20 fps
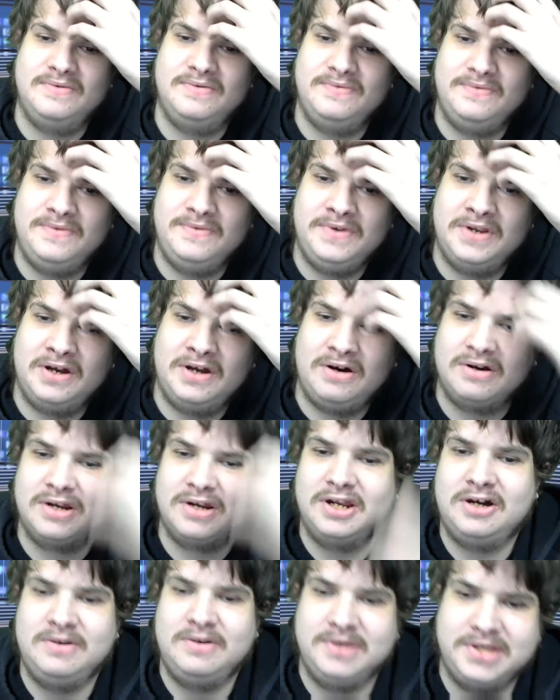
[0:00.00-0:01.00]
you know, I
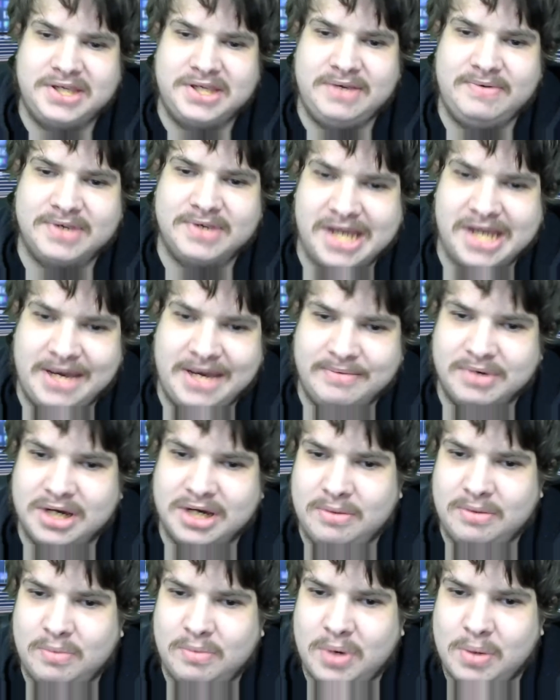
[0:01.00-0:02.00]
can only see this game
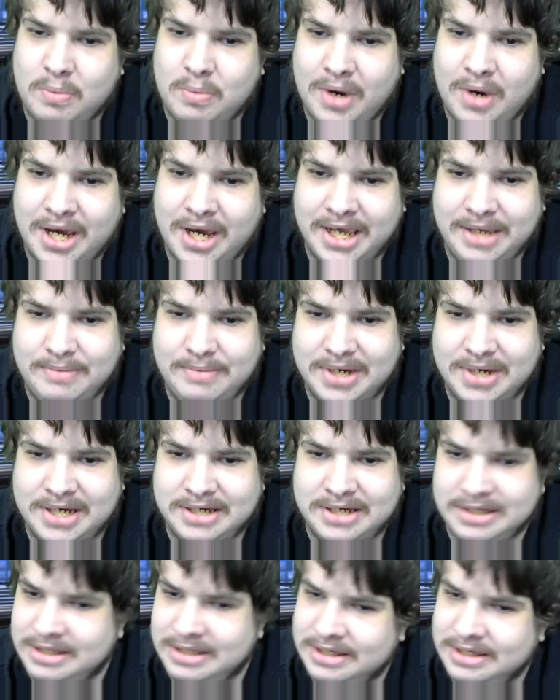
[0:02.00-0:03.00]
going one way,
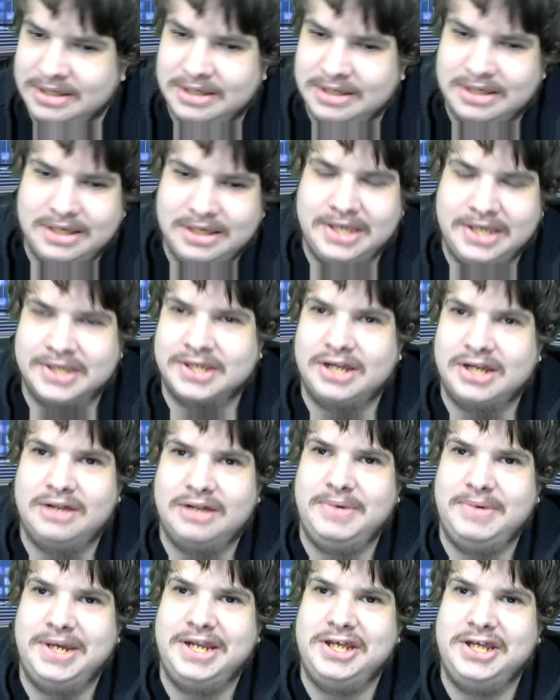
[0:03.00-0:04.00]
but it's going to
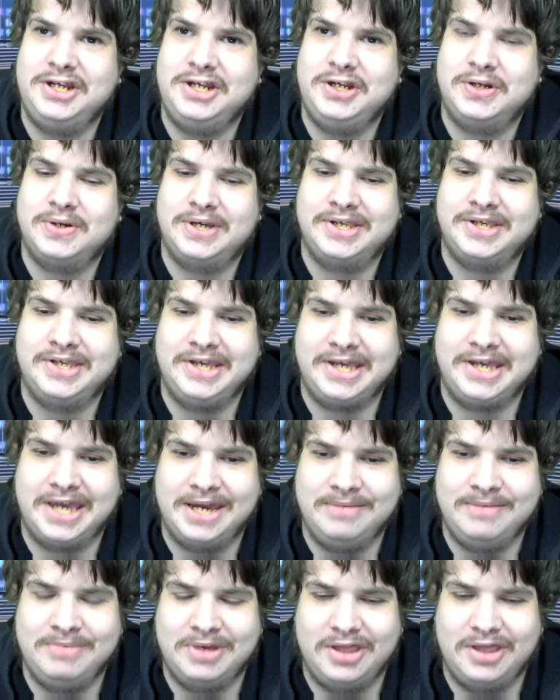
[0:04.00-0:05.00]
be an interesting
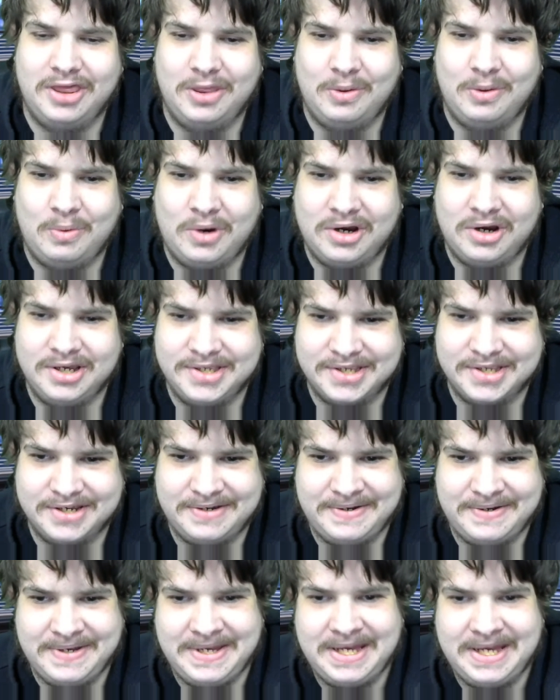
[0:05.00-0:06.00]
game, none of the wiser.
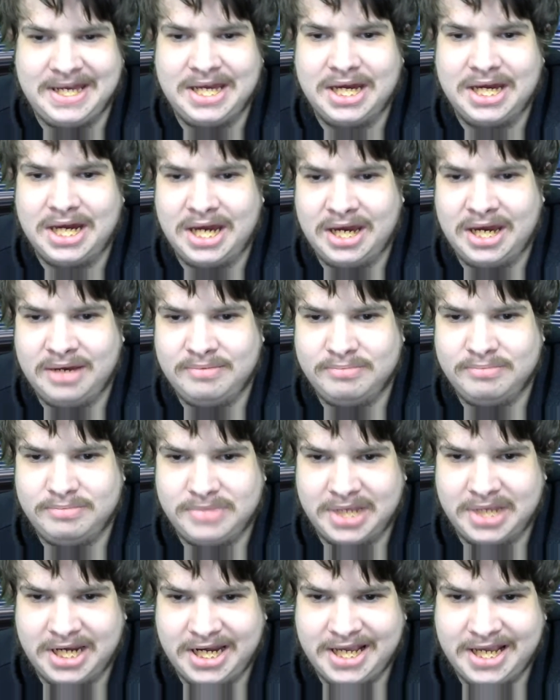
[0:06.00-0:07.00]
Um,
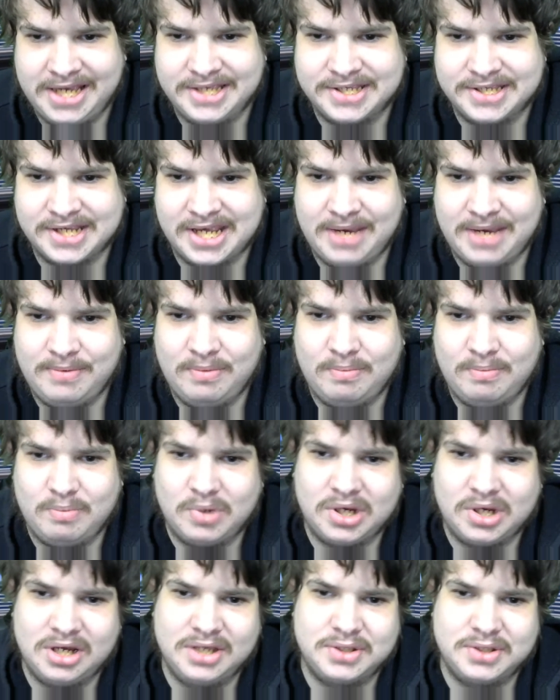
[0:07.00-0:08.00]
the next game we're
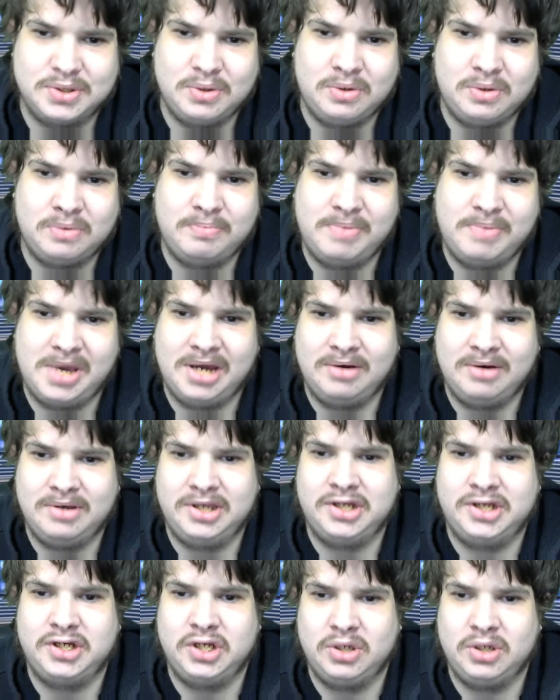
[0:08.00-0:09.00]
going to talk about
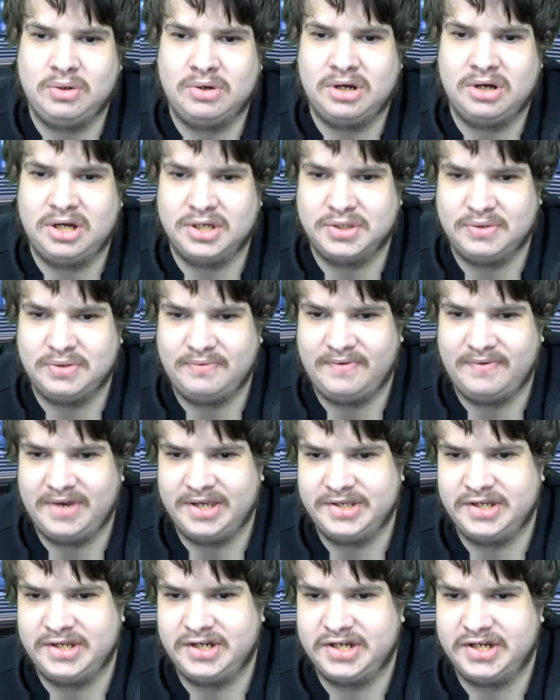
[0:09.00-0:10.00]
is Newcastle
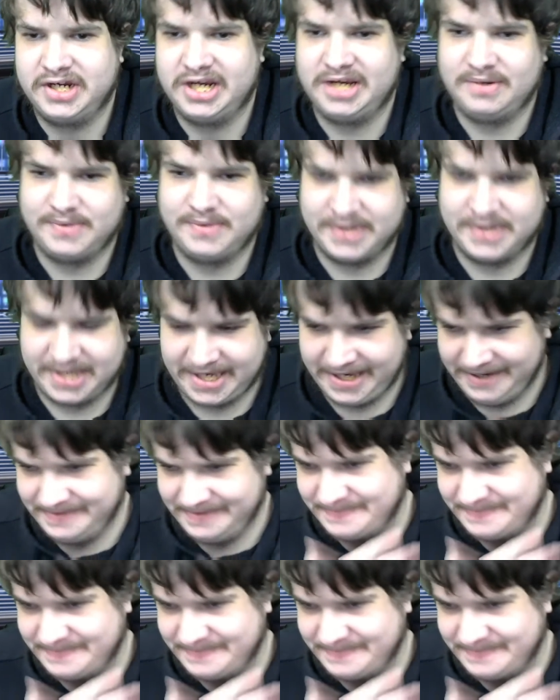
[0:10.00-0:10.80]
versus Chelsea.